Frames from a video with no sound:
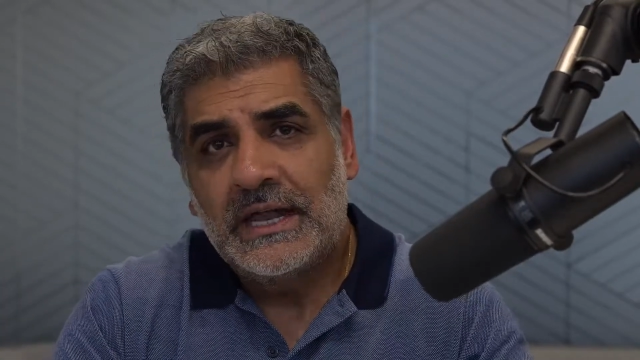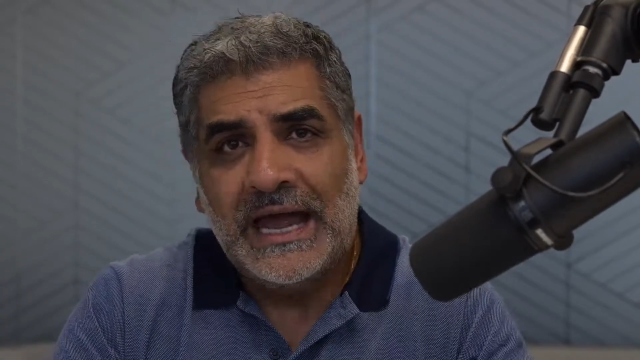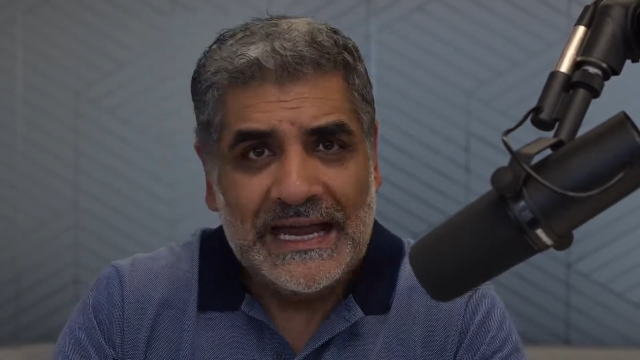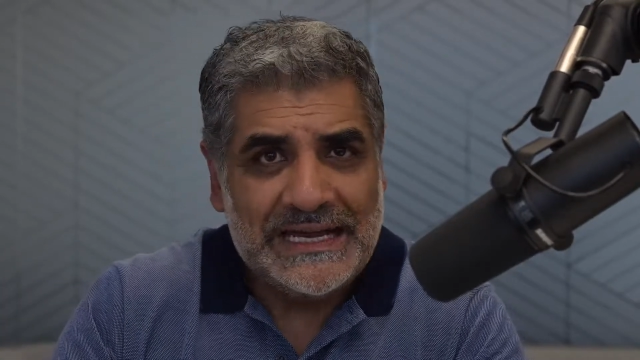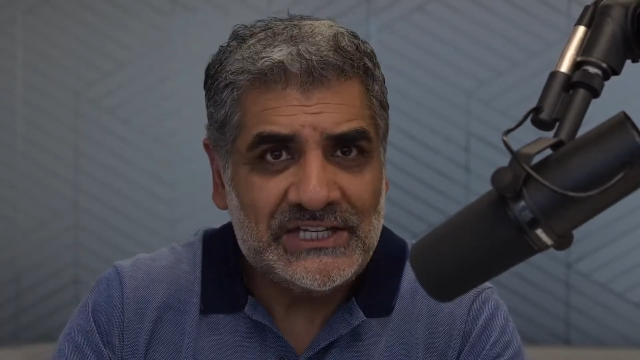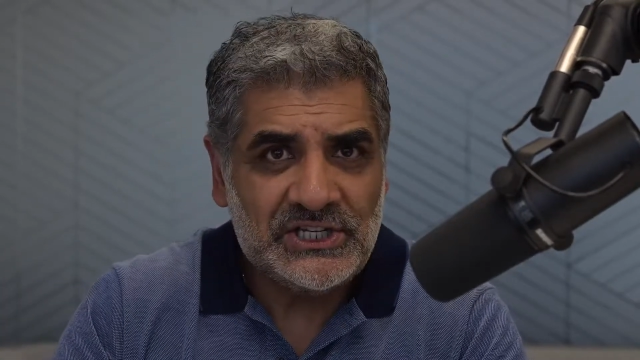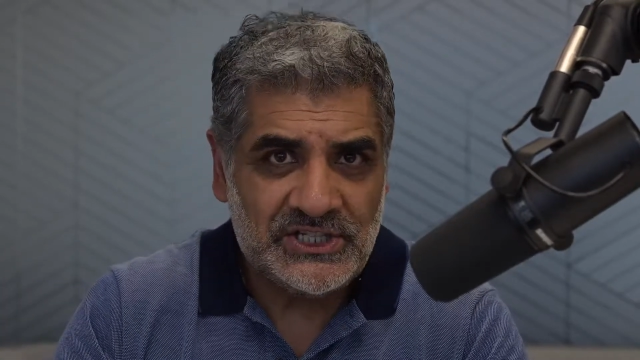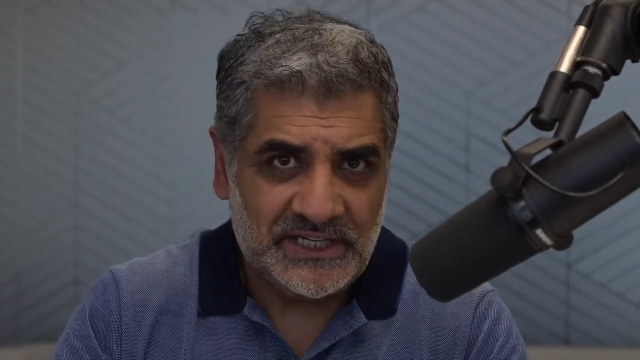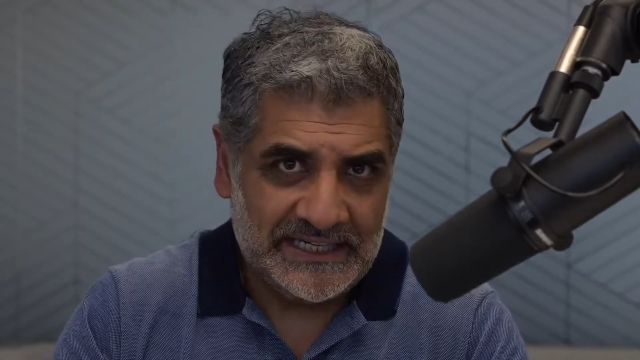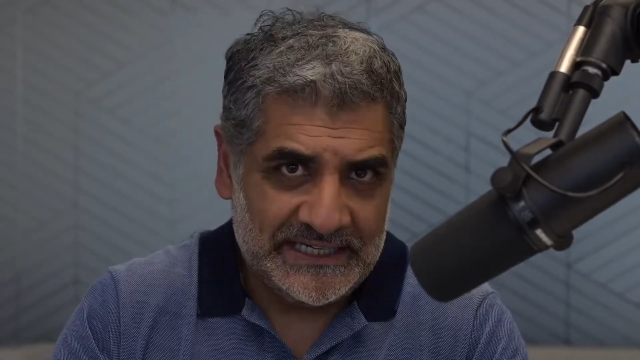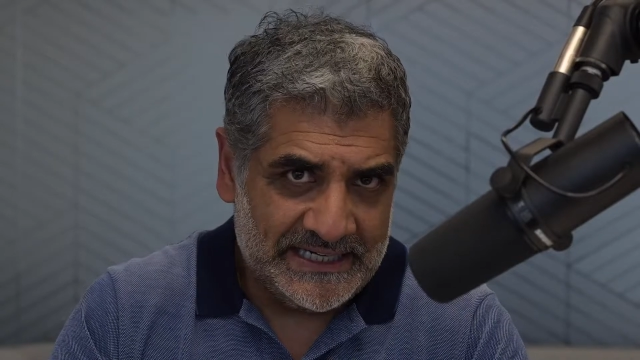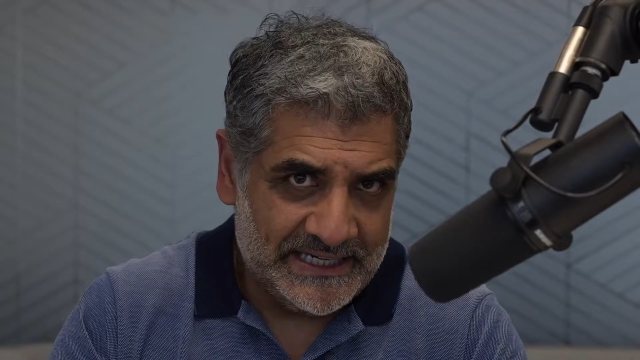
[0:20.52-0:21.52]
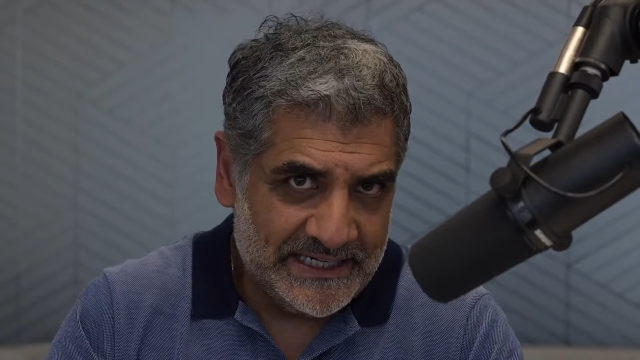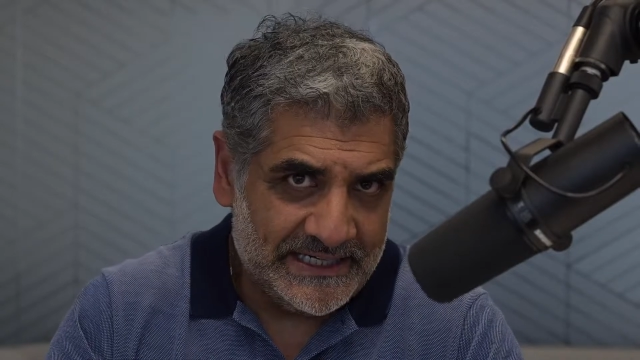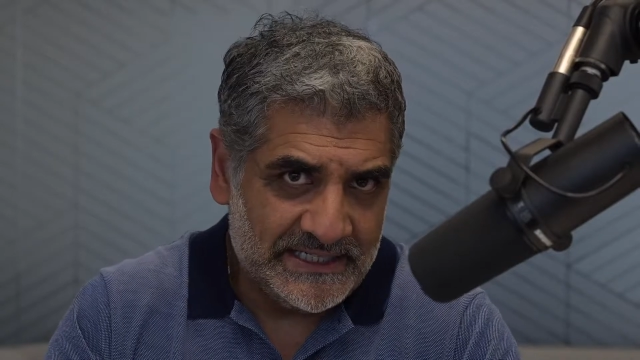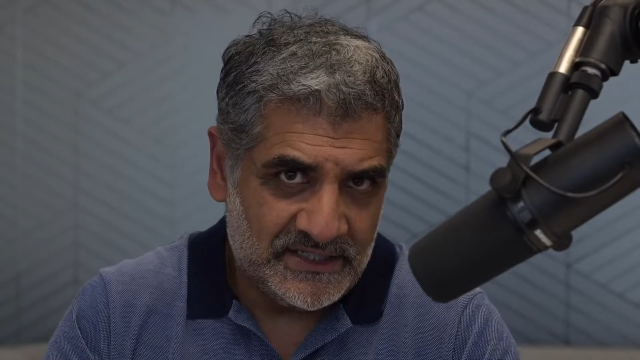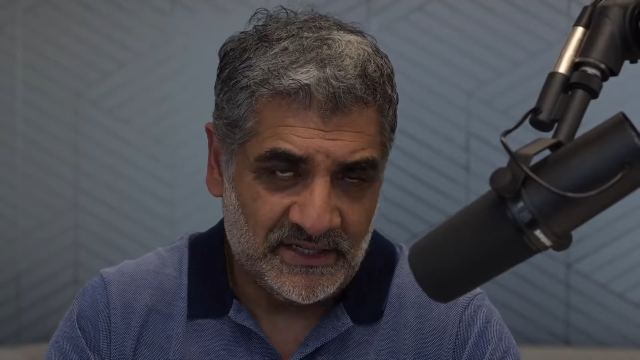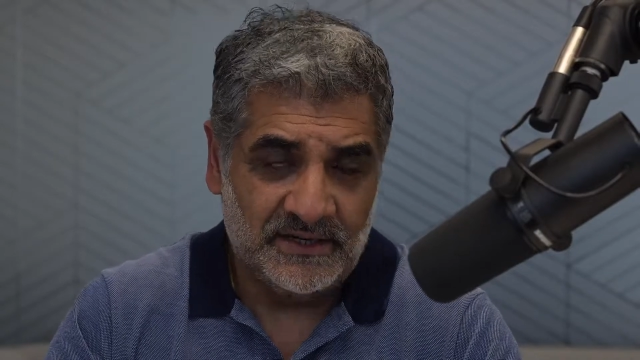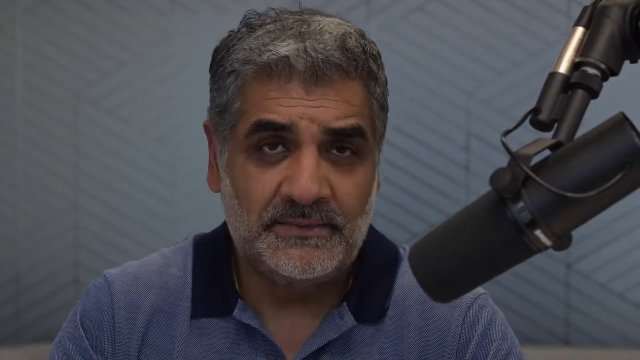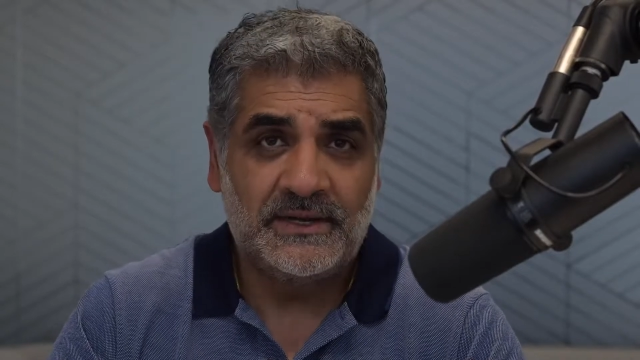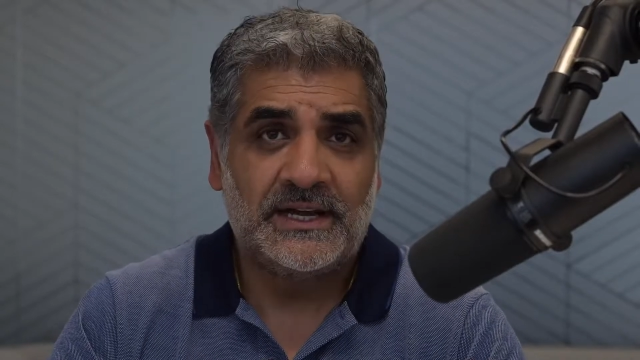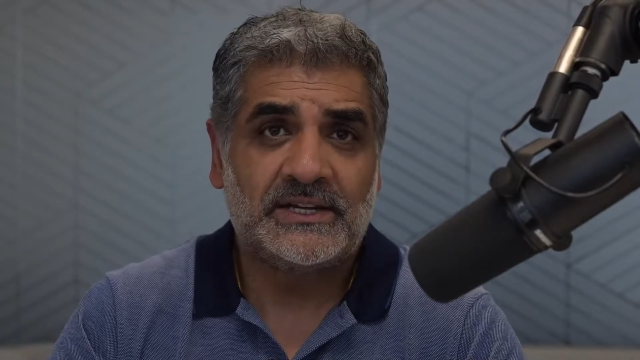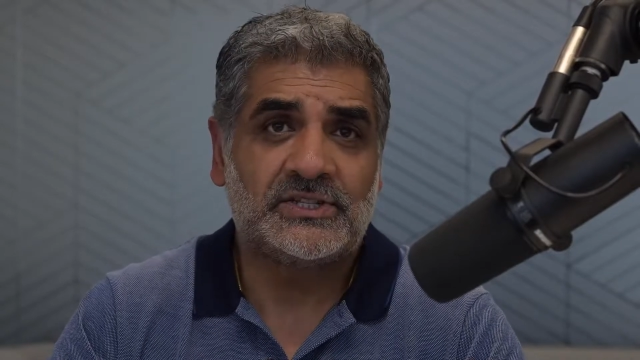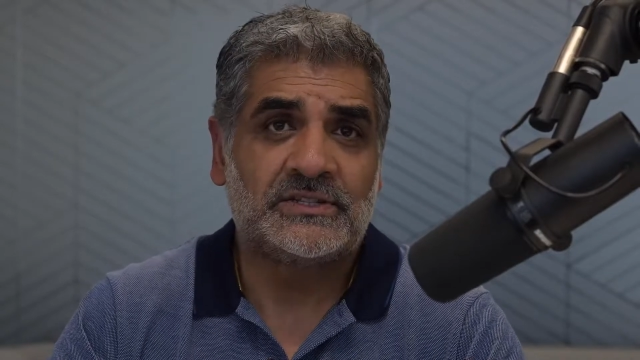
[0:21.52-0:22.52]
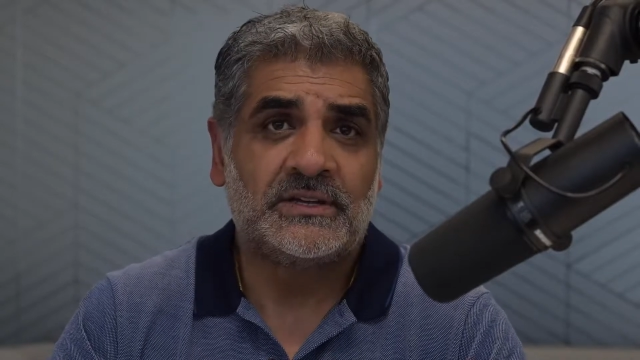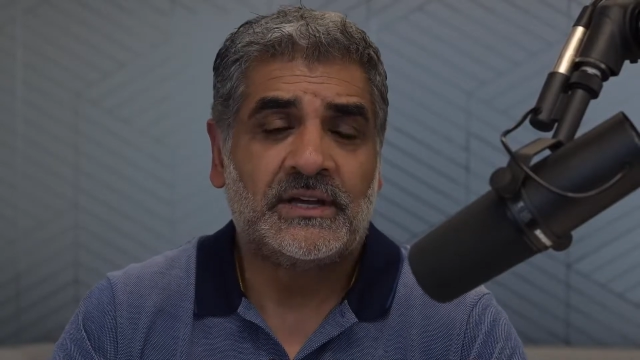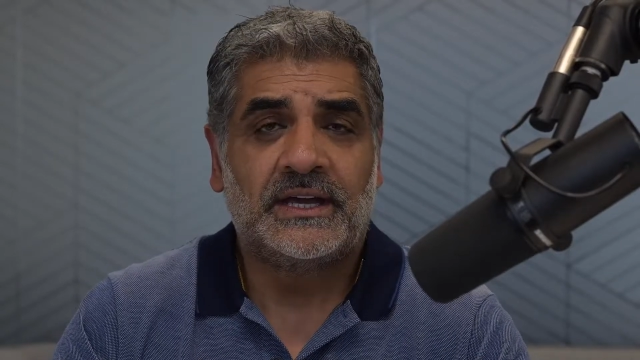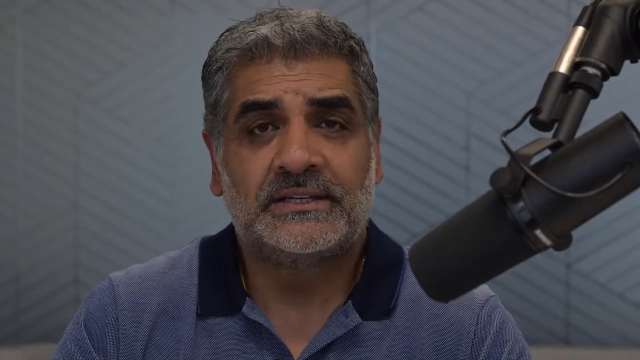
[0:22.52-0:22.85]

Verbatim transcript: Age is the key determination